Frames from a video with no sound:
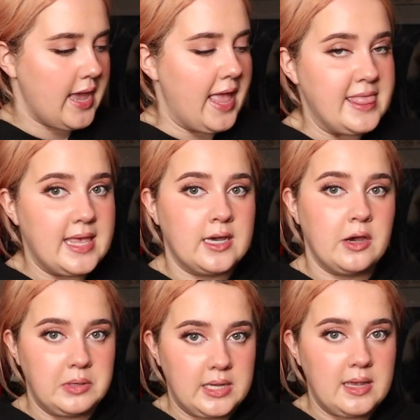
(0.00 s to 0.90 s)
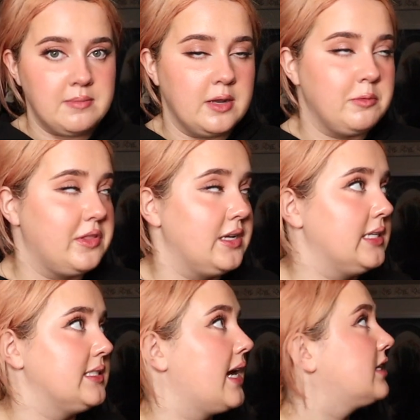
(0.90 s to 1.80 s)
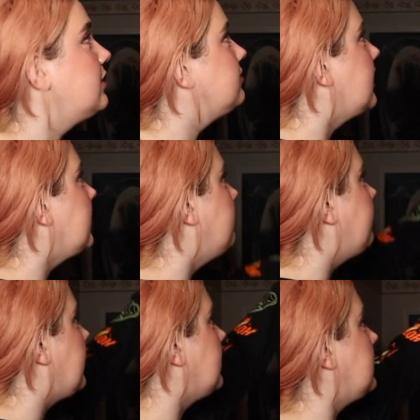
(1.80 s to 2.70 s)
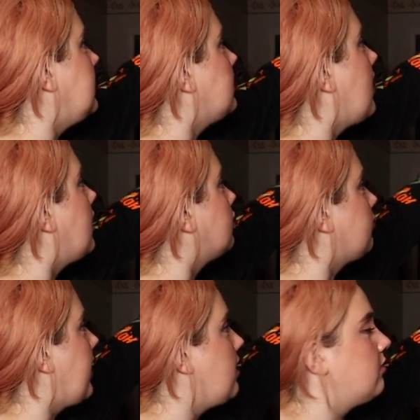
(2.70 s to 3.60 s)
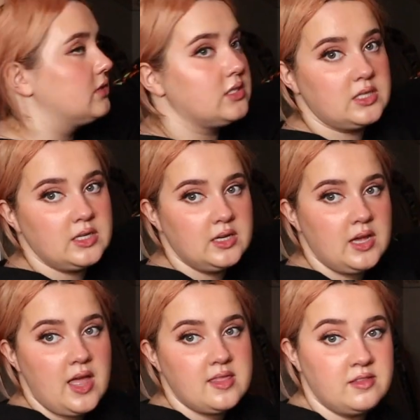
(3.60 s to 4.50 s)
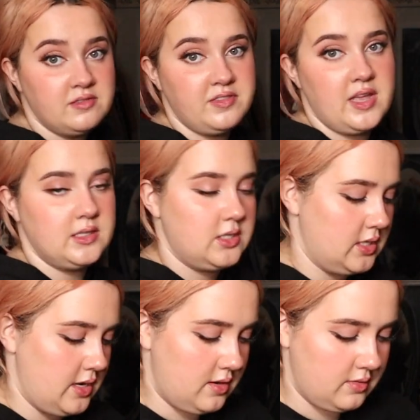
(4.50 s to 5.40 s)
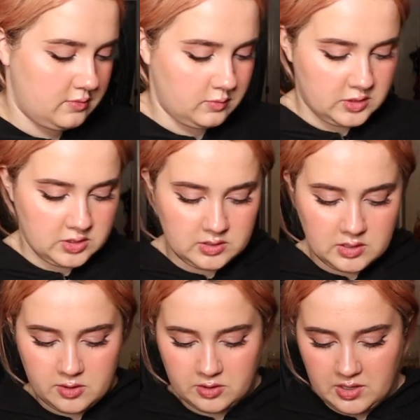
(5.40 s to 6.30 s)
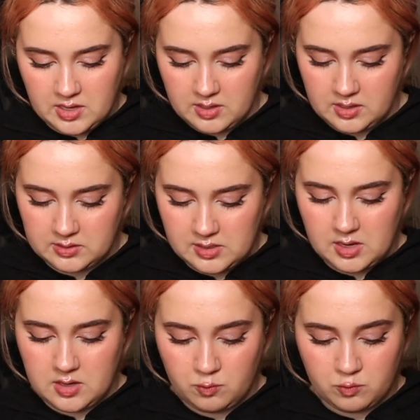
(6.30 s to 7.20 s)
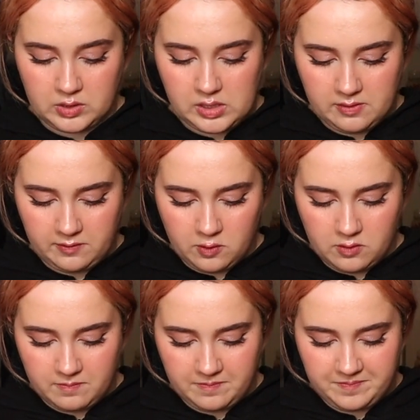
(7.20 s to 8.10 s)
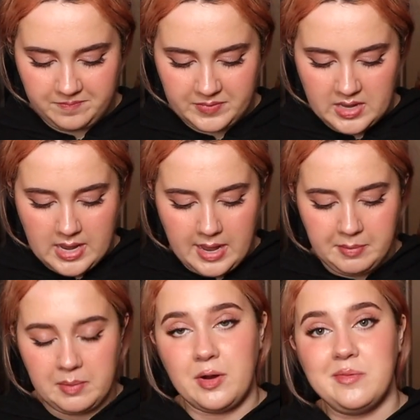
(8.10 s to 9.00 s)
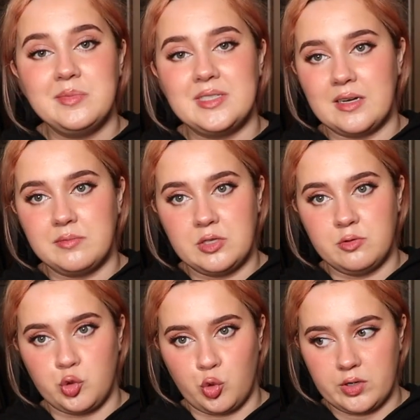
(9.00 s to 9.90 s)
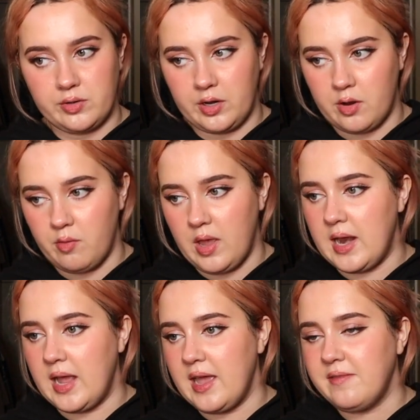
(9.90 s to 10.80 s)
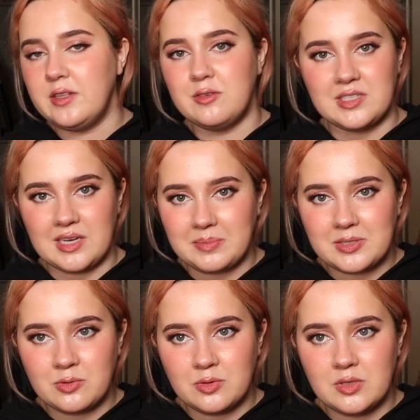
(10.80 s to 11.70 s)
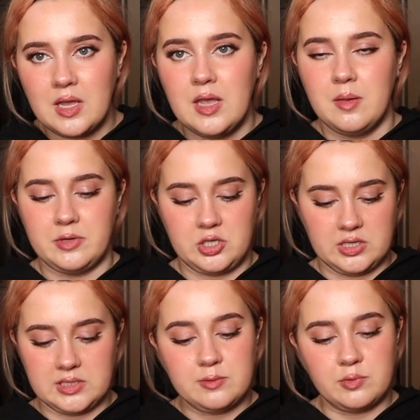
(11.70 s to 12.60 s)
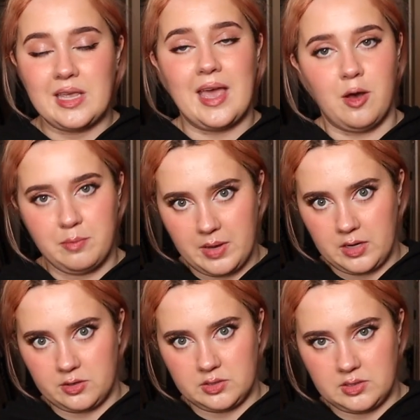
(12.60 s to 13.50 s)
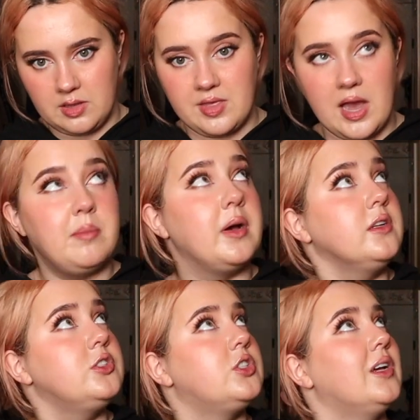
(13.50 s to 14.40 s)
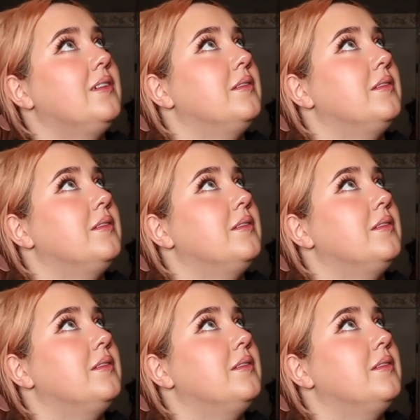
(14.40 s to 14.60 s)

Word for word: And then Cody came in with an X-Acto knife and he cut around the vent there, which is another thing that is like really difficult. My problem is that I'm too short, you know, and I have a little step stool, but she doesn't really help matters that much.